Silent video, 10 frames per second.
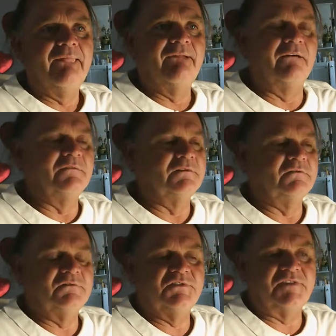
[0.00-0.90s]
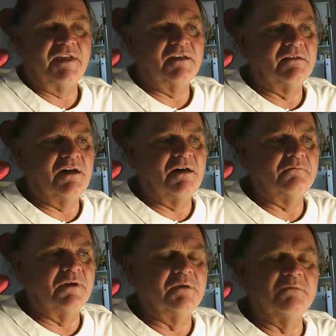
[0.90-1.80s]
I mean, stand up.
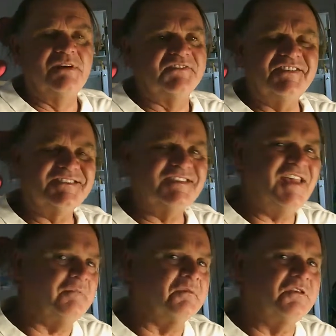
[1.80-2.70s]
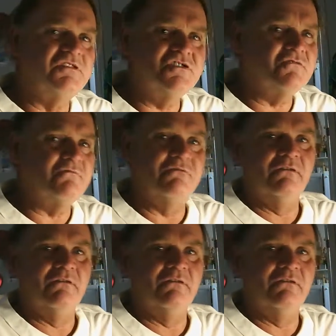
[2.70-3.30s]
I mean, because this can happen to you.